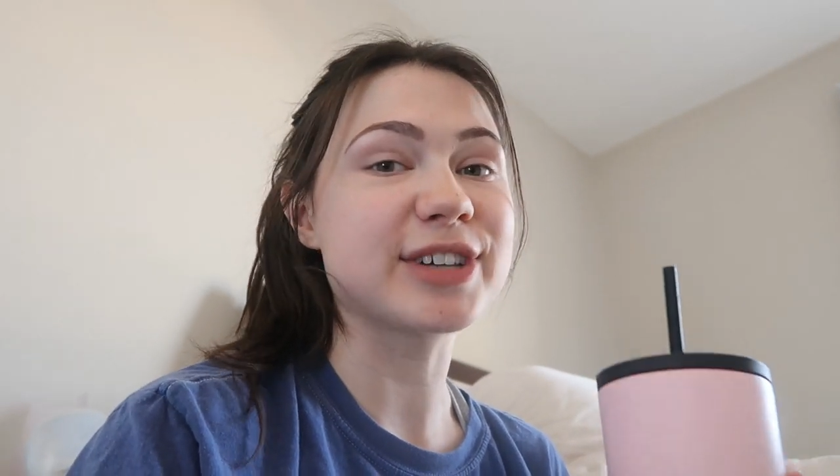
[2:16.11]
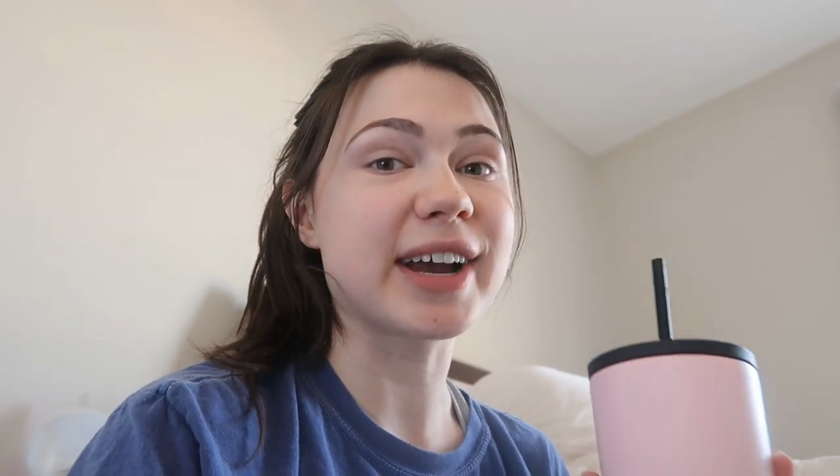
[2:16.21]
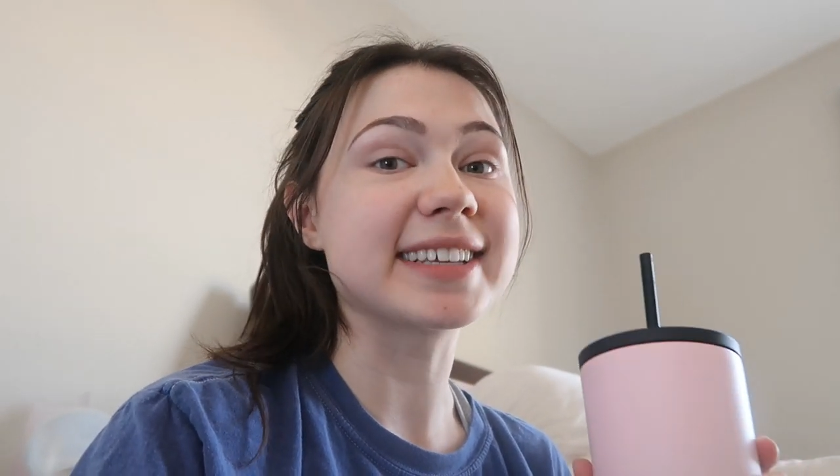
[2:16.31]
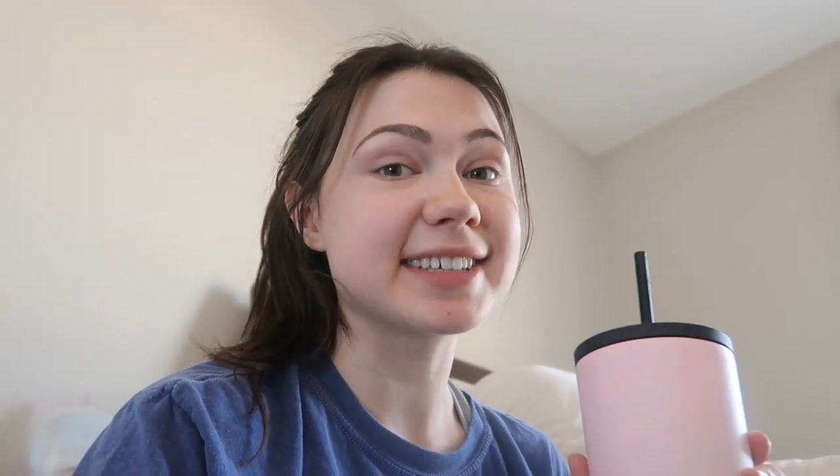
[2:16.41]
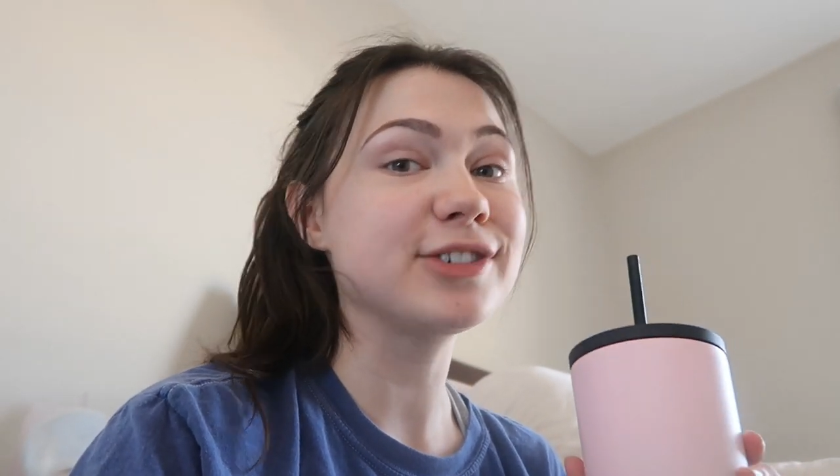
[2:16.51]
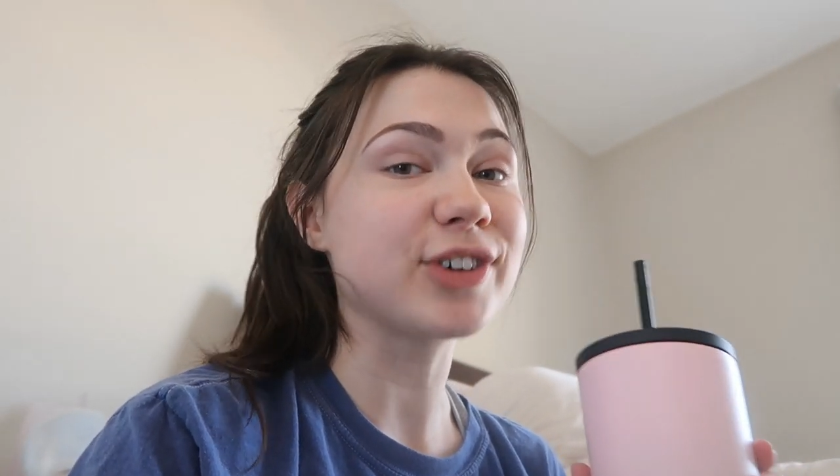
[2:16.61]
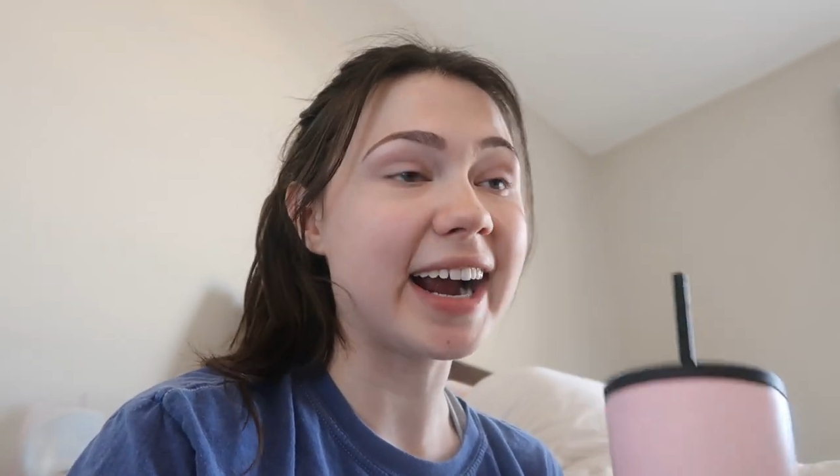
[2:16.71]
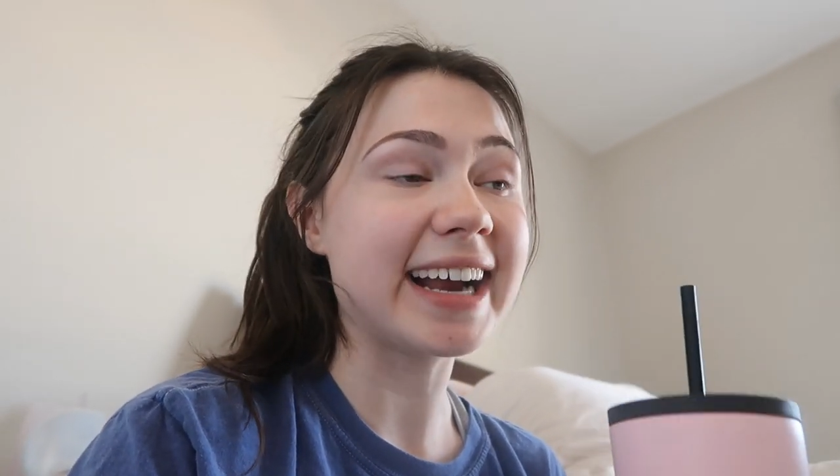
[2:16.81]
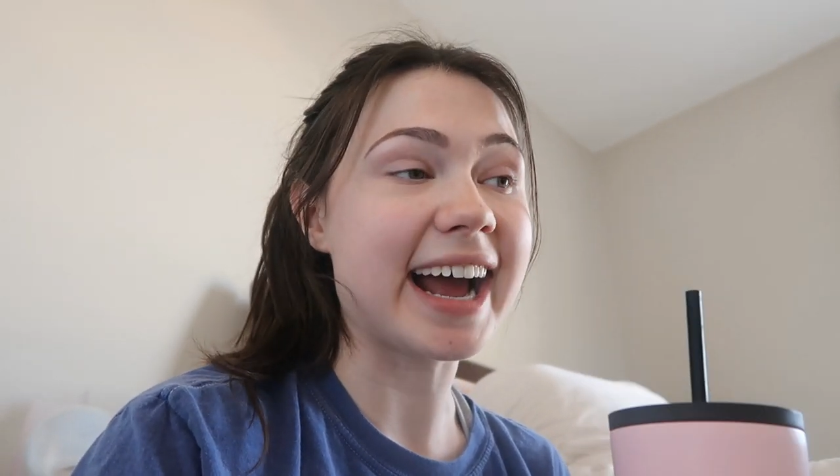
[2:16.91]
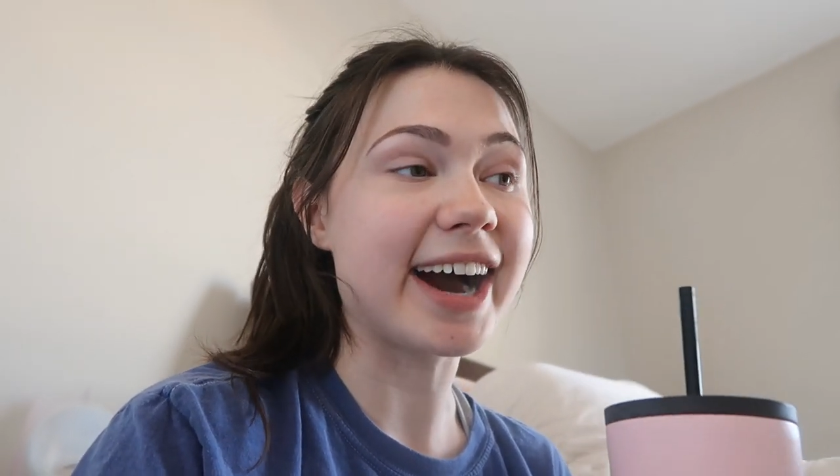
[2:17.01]
so you guys can
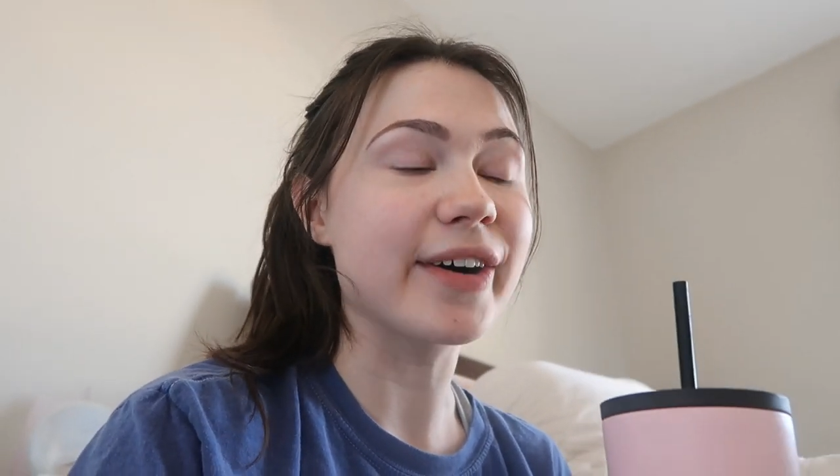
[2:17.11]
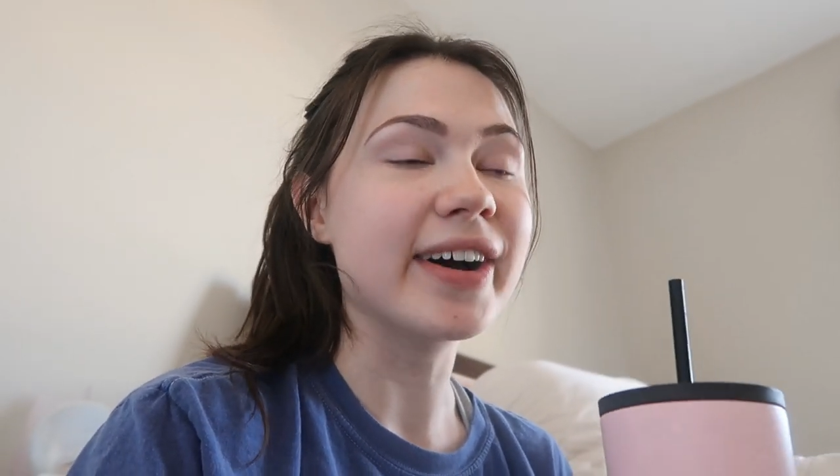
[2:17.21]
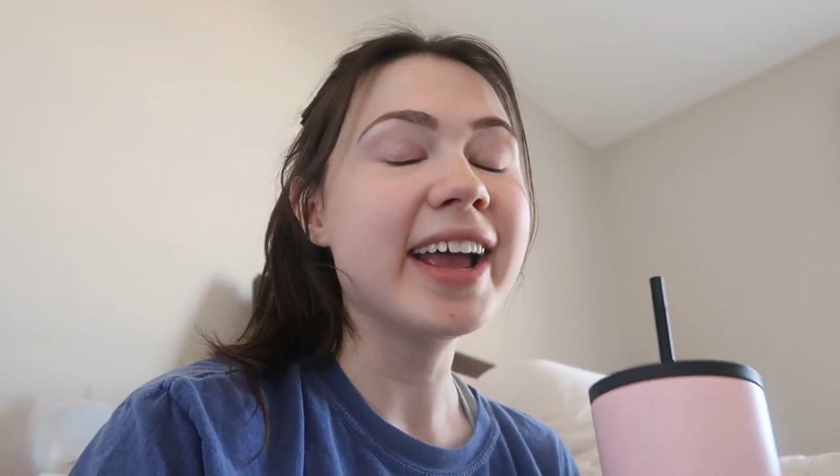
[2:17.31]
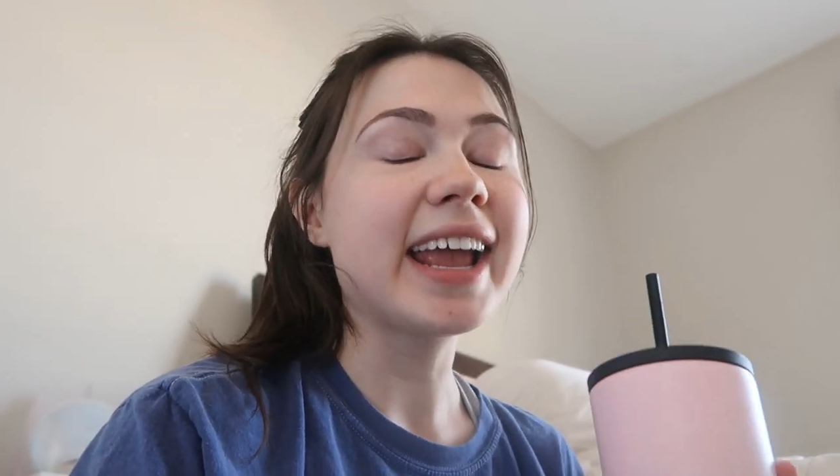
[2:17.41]
try it out